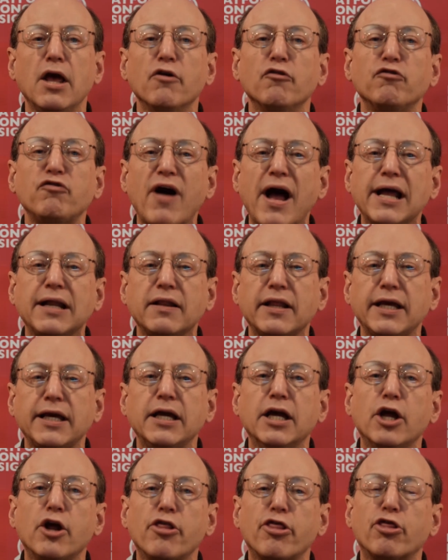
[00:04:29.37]

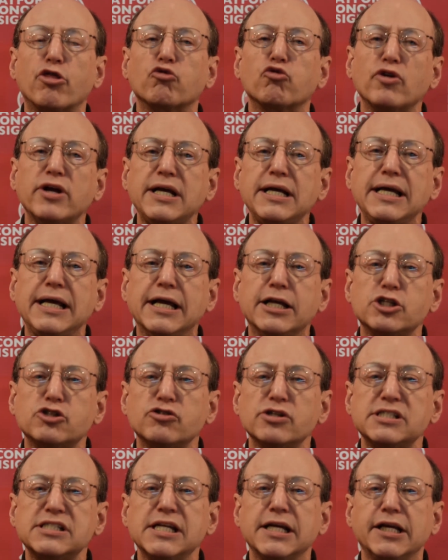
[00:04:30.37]
Finally, 3
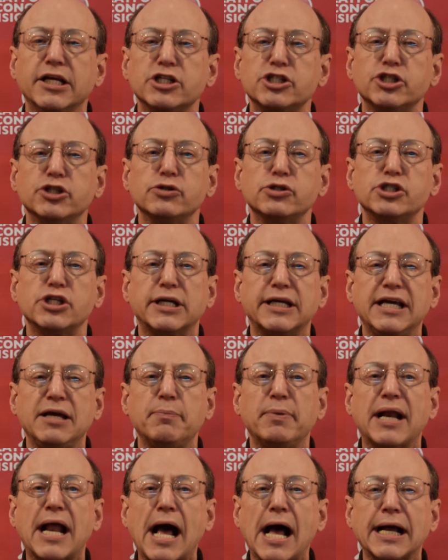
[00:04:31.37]
interesting issues to
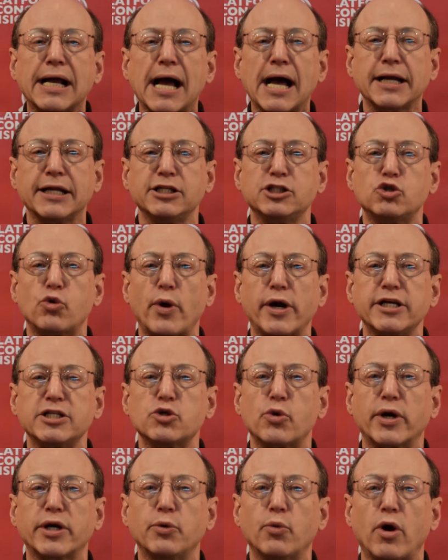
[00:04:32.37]
keep an eye on in
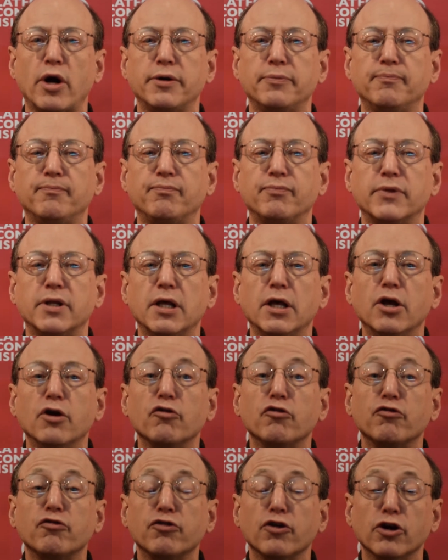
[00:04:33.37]
2021.
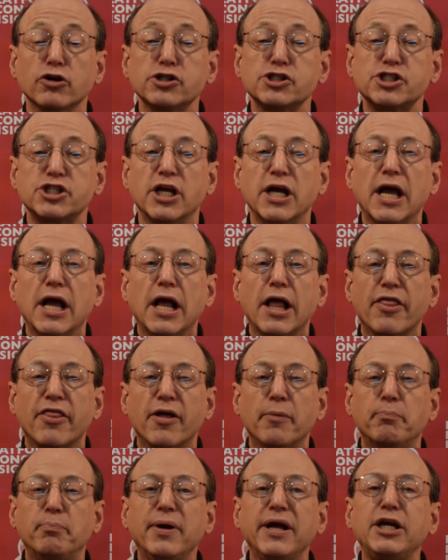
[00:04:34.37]
First,
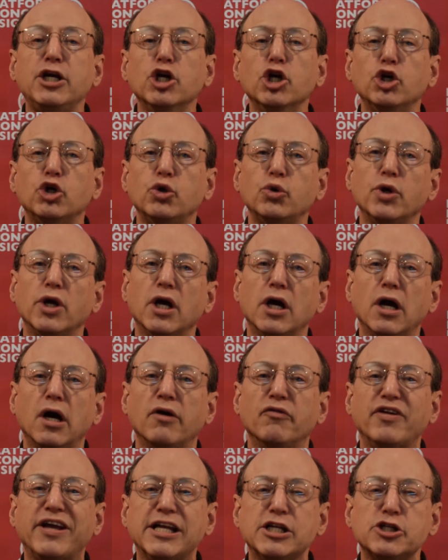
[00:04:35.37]
the big kahuna
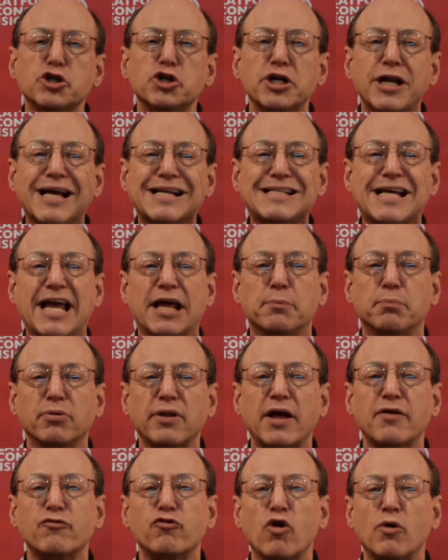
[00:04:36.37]
of internet and
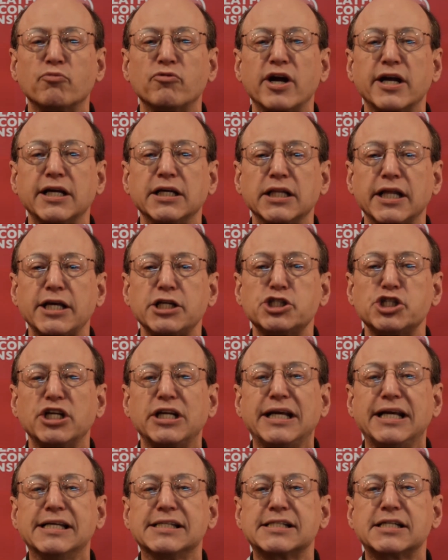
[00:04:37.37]
platform
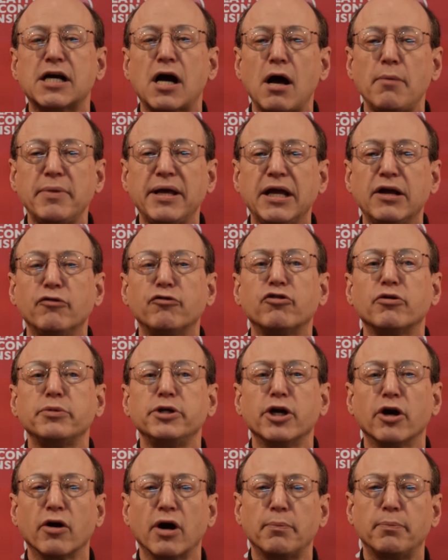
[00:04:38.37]
regulation is coming from
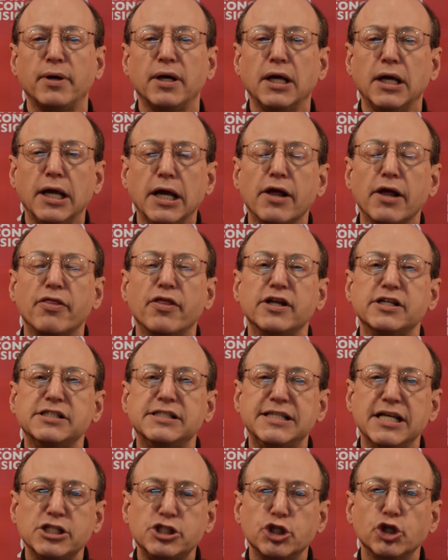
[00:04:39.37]
Europe, the
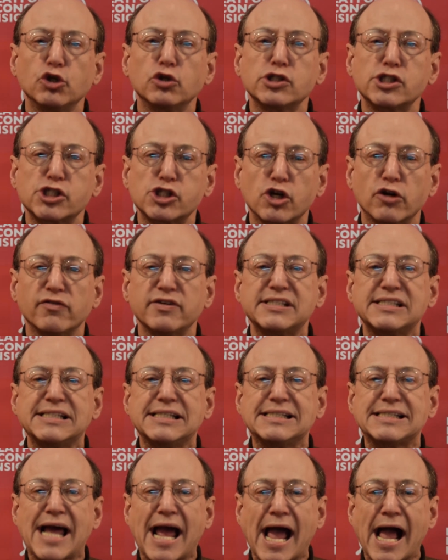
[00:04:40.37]
Digital
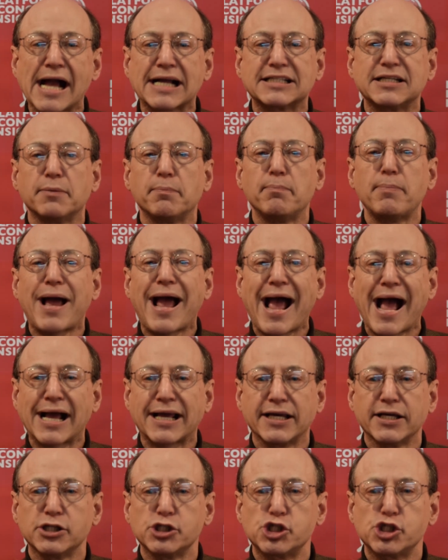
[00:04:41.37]
Services Act
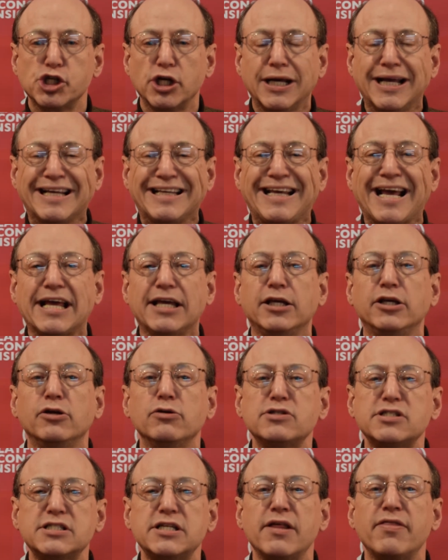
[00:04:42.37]
package. Get
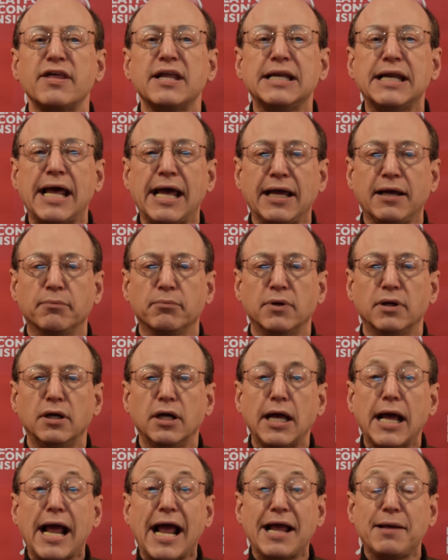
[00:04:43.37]
used to the name.
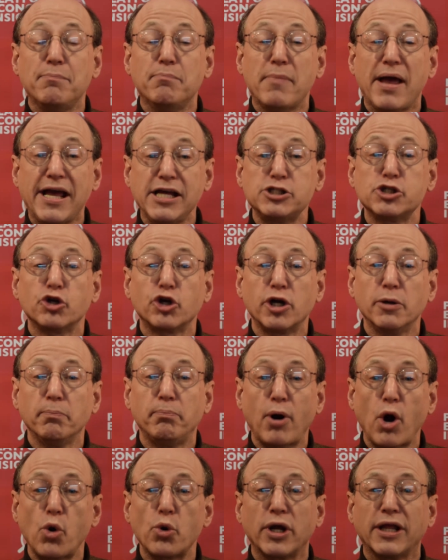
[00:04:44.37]
A major
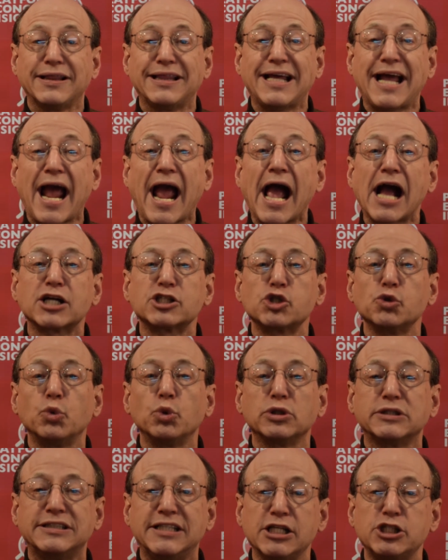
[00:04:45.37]
component, the
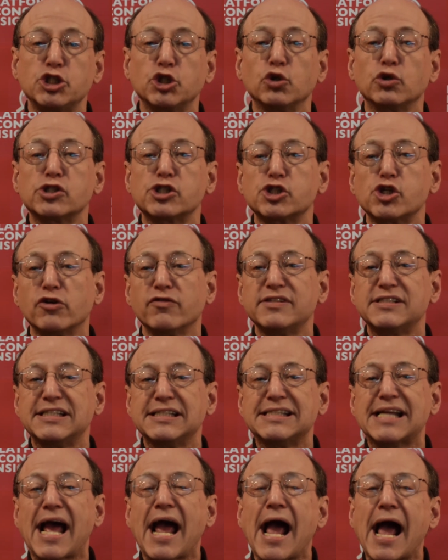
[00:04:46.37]
actual Digital
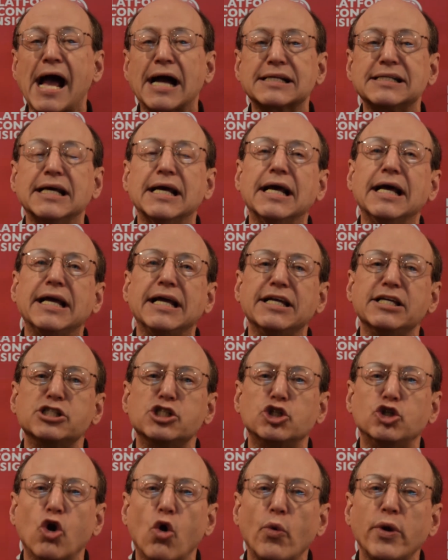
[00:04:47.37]
Services Act, is
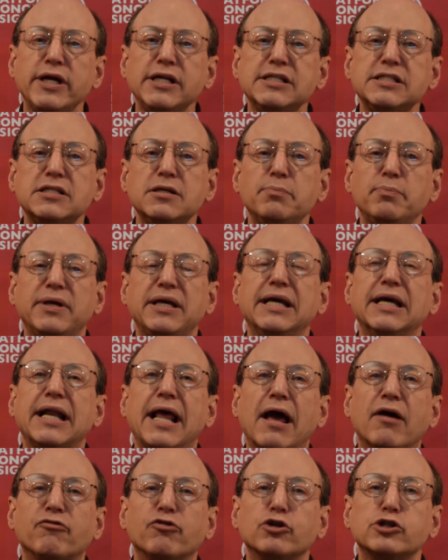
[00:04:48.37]
going to be an
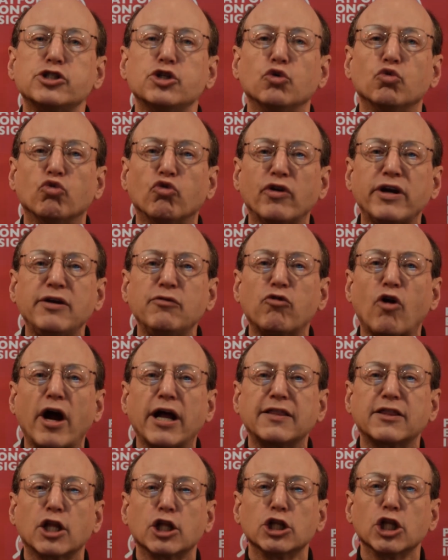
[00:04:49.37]
effort to
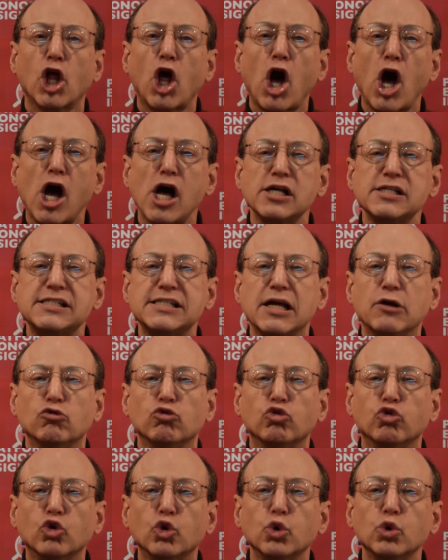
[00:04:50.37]
rewrite the laws,
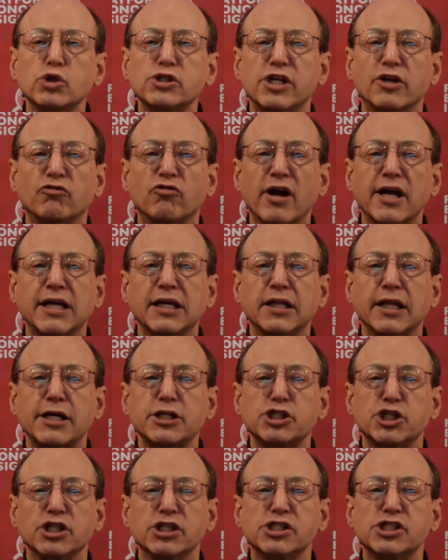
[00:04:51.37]
rules, and
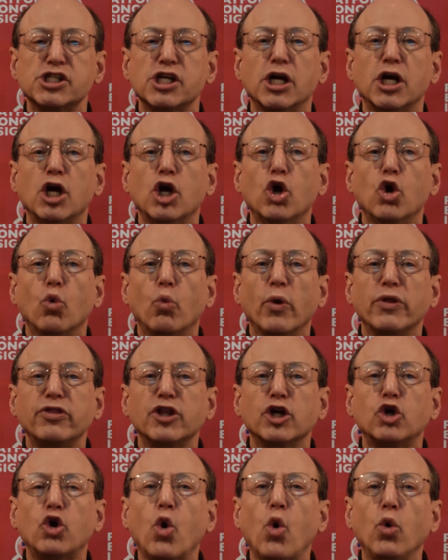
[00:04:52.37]
regulations with
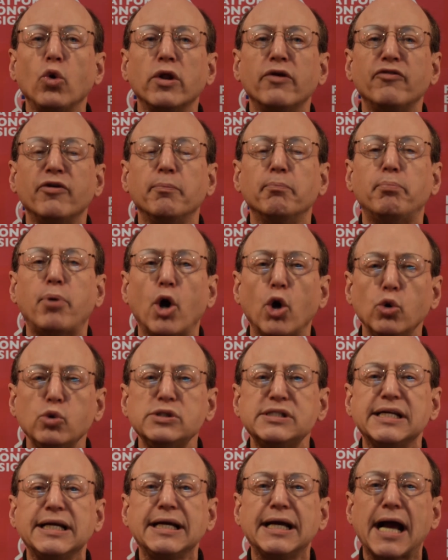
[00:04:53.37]
the goal of
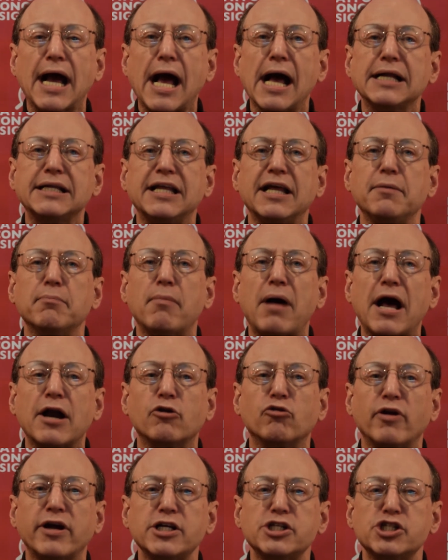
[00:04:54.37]
imposing content
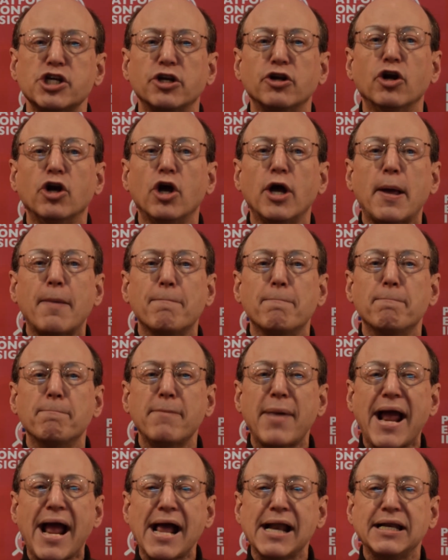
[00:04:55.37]
moderation
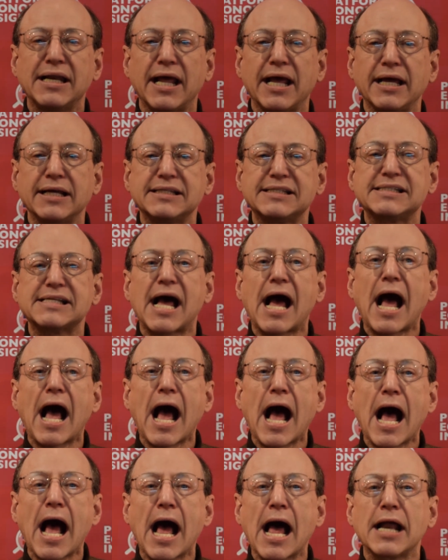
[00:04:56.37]
mandates
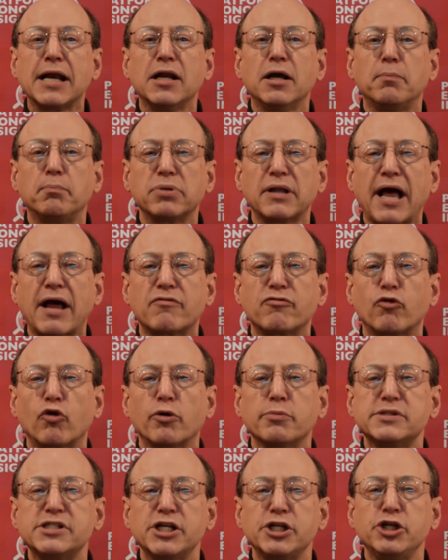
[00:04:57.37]
on
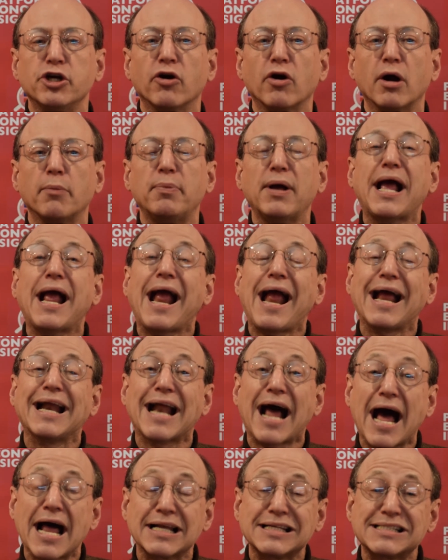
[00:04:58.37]
platforms in Europe.
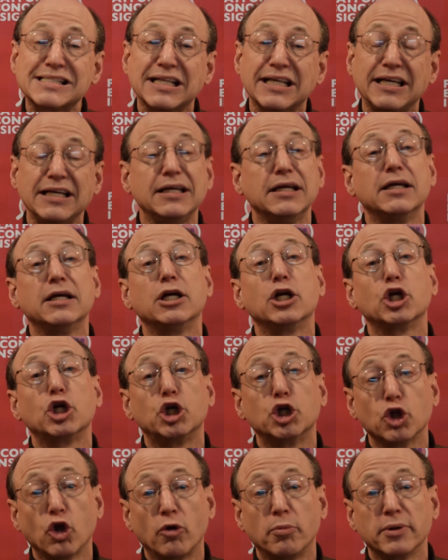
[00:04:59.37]
And honestly,
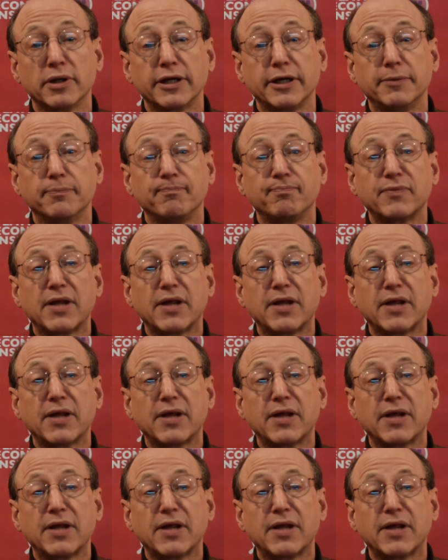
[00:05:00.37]
globally.